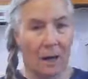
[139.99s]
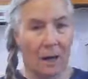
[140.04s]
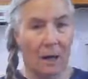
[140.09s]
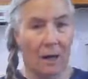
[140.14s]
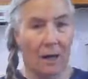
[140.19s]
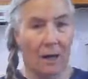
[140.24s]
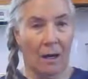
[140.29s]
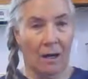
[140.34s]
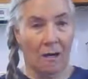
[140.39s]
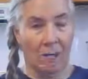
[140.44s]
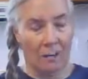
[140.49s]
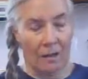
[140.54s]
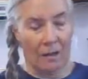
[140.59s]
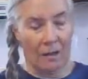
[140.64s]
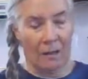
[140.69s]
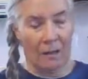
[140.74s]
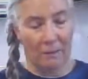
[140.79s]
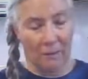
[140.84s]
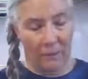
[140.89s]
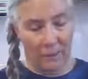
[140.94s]
are
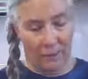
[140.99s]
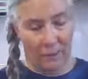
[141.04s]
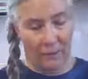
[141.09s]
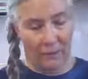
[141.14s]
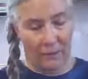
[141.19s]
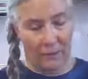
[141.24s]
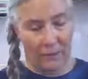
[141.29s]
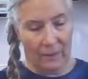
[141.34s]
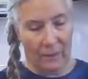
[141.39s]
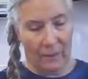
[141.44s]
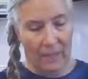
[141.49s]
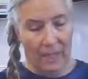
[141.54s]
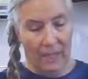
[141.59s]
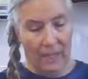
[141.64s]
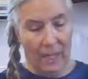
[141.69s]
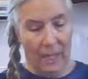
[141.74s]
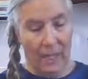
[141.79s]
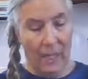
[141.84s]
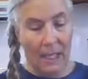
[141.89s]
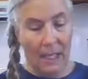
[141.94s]
on earth,
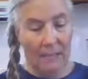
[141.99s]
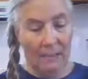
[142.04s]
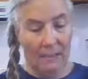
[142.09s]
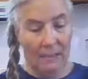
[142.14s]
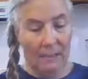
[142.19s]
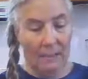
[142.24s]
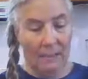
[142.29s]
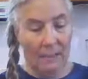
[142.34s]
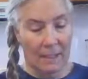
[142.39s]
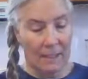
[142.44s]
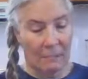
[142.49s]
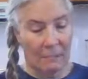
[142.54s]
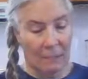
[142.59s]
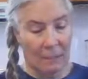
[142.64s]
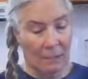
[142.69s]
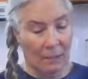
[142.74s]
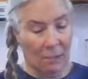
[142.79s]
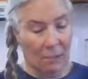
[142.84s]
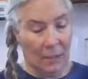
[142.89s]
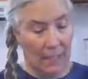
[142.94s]
and in as
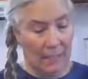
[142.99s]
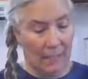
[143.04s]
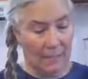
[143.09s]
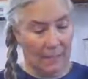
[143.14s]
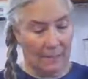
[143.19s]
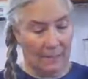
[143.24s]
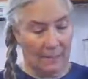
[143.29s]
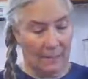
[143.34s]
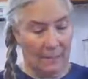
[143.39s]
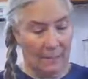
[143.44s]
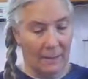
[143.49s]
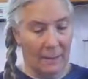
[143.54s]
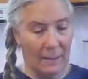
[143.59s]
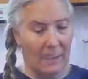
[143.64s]
many ways.